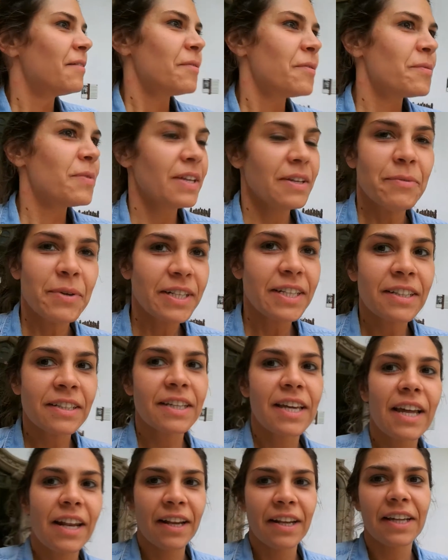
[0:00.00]
We didn't
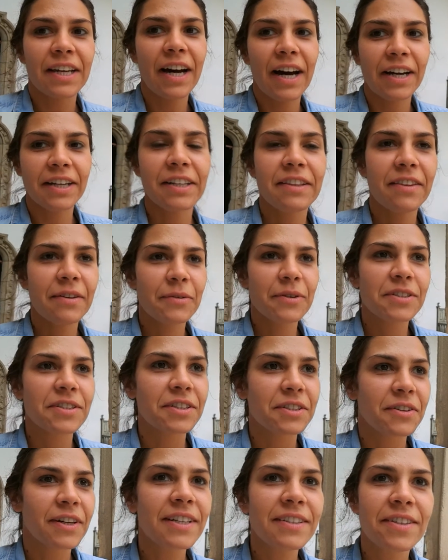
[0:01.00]
get any guide. There was a
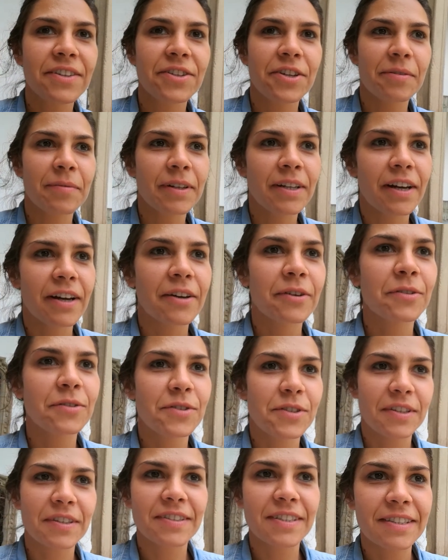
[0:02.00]
crazy German guy who
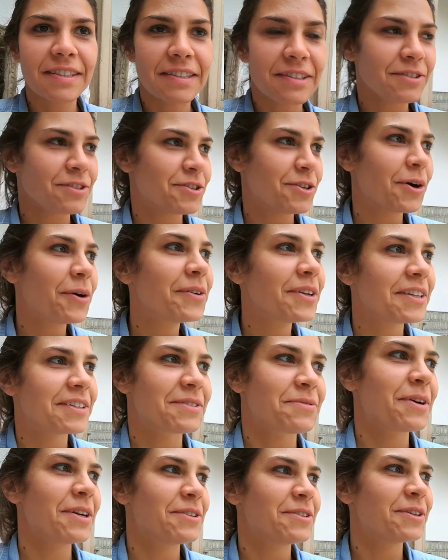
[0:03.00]
showed us
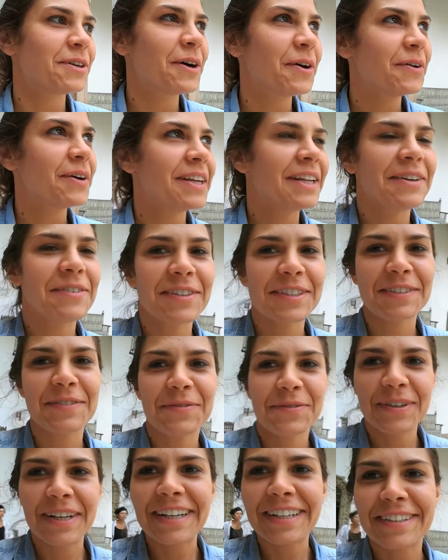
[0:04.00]
where to go, and he was
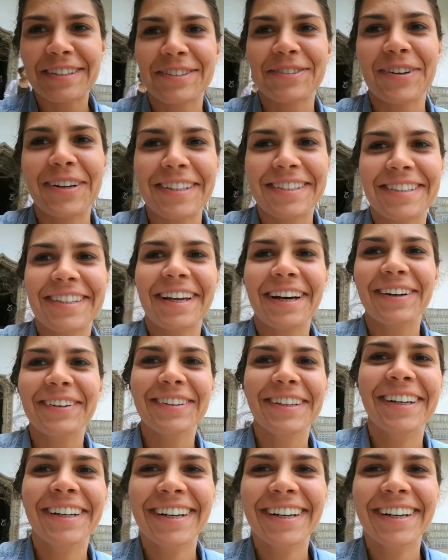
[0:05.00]
really stressed out.